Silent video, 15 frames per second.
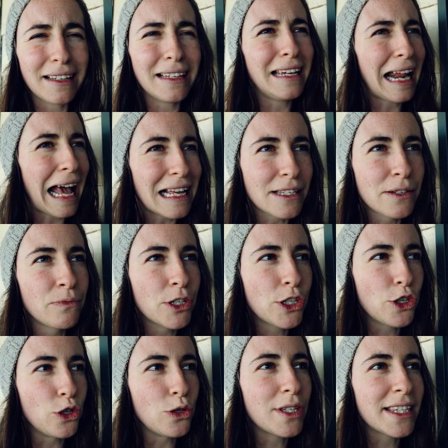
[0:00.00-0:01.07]
It hasn't
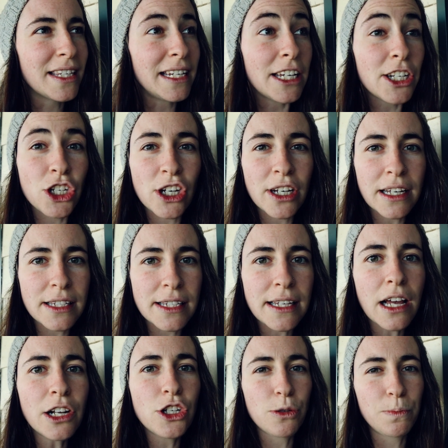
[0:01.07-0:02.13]
reduced the itching as
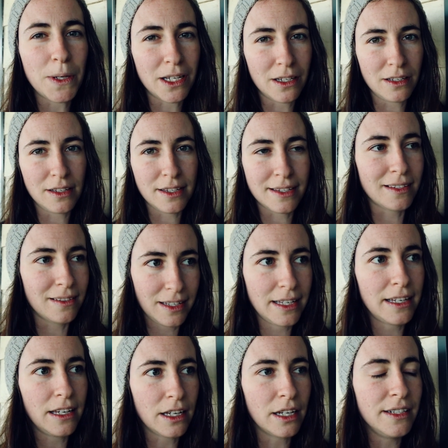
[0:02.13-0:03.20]
such because
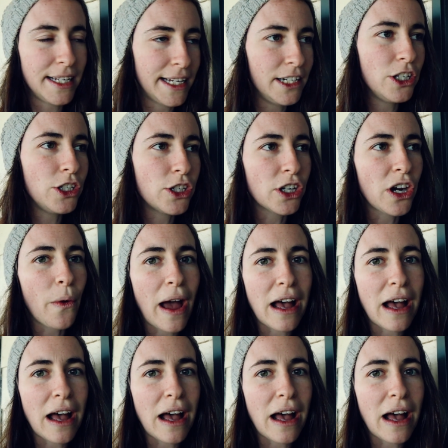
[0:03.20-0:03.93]
he continues to go